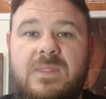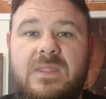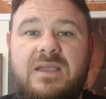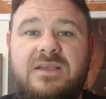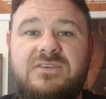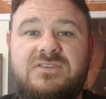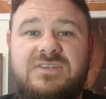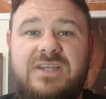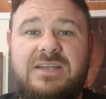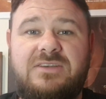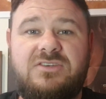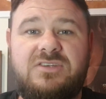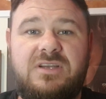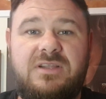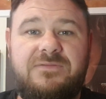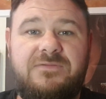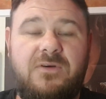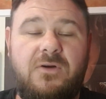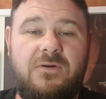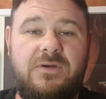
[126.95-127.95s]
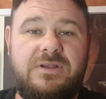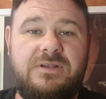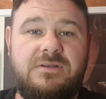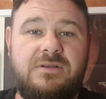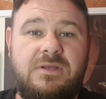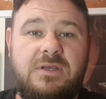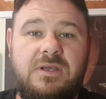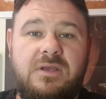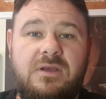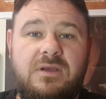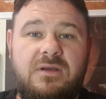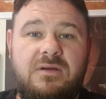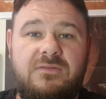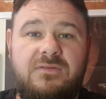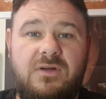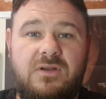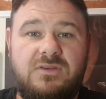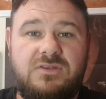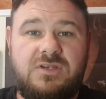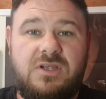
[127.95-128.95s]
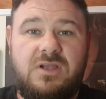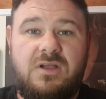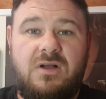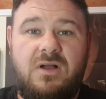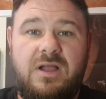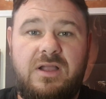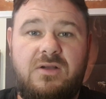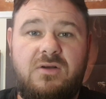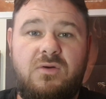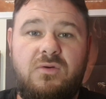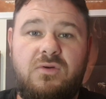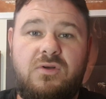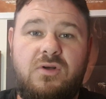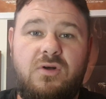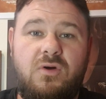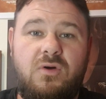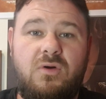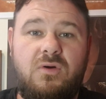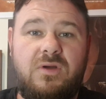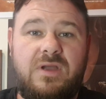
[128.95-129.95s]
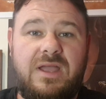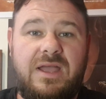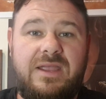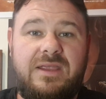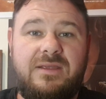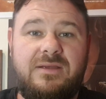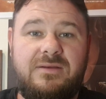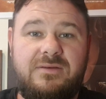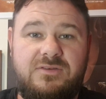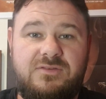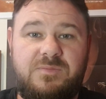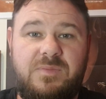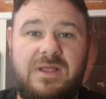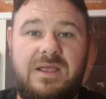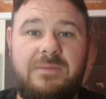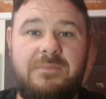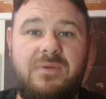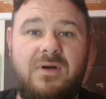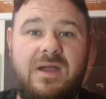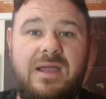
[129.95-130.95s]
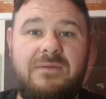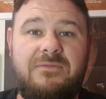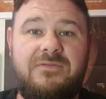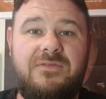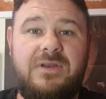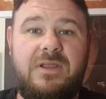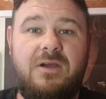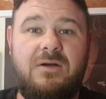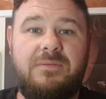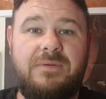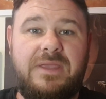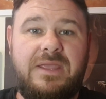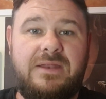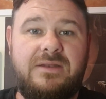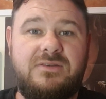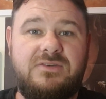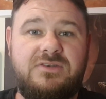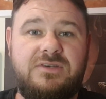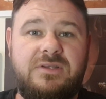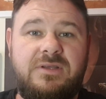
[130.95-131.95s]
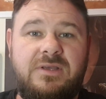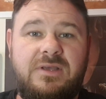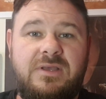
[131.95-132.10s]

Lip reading: essentially, follows a guy called Corky, who's played by Anthony Hopkins,